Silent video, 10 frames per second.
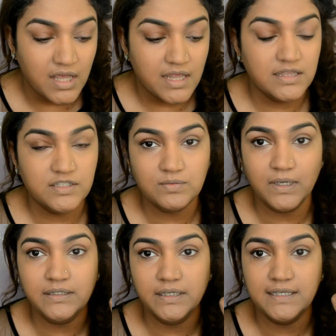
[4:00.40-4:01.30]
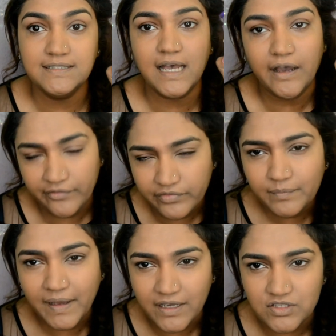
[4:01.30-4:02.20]
This one is out of the
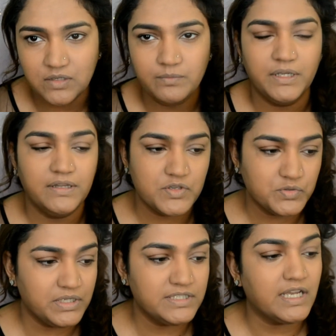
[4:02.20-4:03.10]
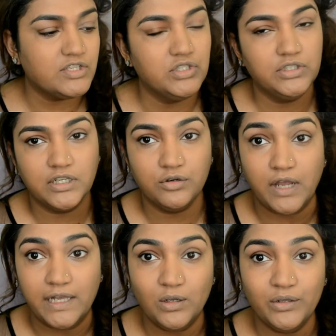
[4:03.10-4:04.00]
packaging, but this one is actually the
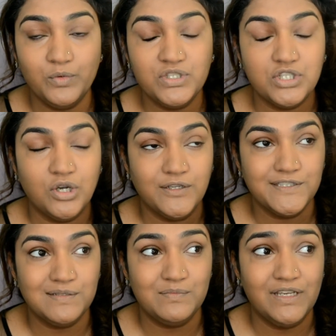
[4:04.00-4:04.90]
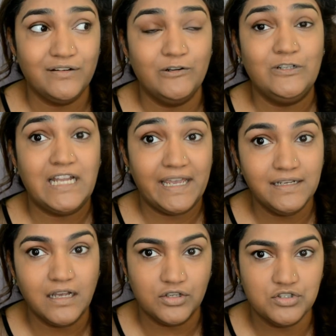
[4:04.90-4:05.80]
Krylon, which cost me around
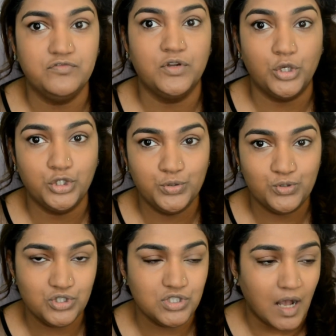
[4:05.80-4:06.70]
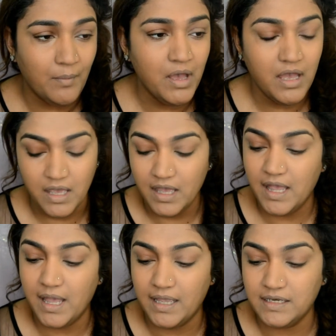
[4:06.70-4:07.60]
$900 for a huge tub.
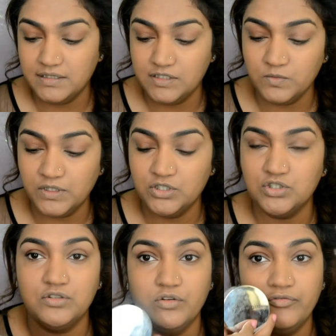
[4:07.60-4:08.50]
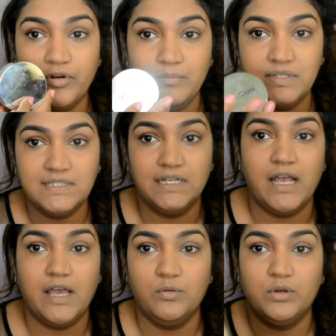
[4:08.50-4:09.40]
And this one is from Miss
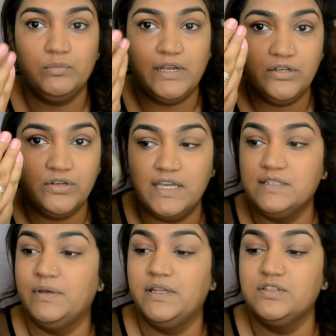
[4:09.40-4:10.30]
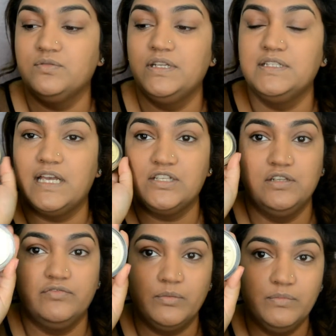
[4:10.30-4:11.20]
Claire. I don't want to blind you guys, but this one is
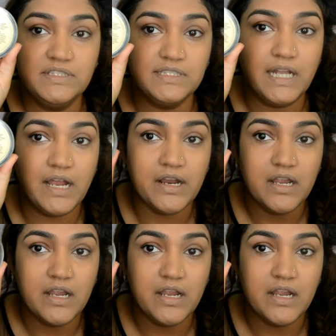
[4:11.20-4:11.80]
actually from Miss Claire.